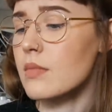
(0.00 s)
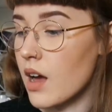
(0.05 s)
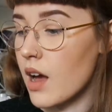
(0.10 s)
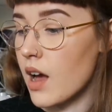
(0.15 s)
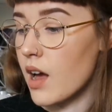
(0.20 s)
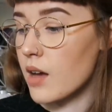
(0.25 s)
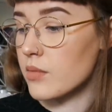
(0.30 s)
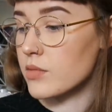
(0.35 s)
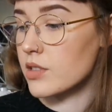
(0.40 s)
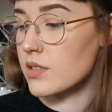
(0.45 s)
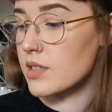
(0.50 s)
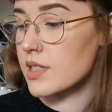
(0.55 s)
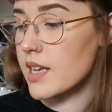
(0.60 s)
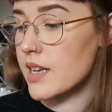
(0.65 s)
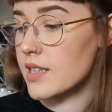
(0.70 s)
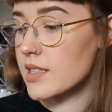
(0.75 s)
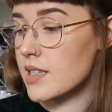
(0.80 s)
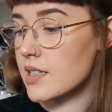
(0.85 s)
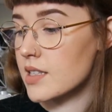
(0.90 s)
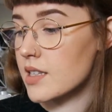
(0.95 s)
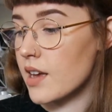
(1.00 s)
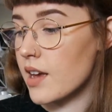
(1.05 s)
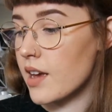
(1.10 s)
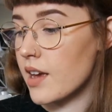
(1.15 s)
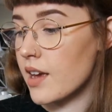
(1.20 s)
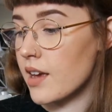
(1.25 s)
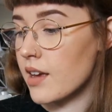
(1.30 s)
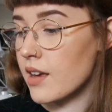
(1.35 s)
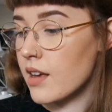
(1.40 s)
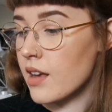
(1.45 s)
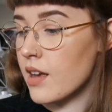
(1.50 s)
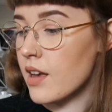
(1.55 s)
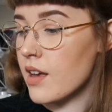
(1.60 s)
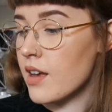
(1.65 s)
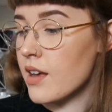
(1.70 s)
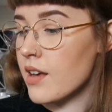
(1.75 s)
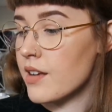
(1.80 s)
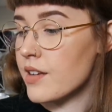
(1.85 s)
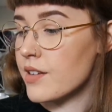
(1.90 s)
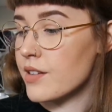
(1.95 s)
So it says it's a
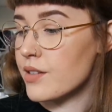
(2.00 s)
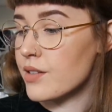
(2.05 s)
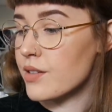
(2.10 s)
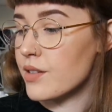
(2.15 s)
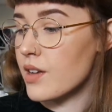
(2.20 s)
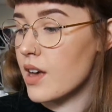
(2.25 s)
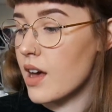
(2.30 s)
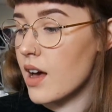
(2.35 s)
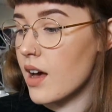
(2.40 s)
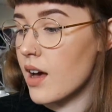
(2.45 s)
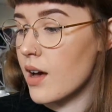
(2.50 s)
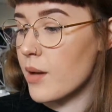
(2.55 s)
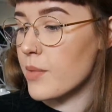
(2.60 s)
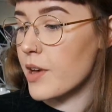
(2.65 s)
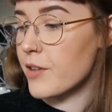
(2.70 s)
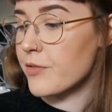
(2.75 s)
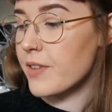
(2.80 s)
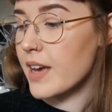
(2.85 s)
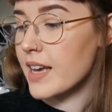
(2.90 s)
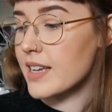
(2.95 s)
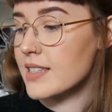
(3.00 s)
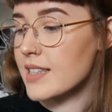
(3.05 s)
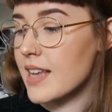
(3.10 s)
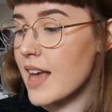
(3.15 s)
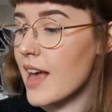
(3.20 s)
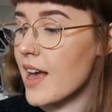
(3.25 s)
face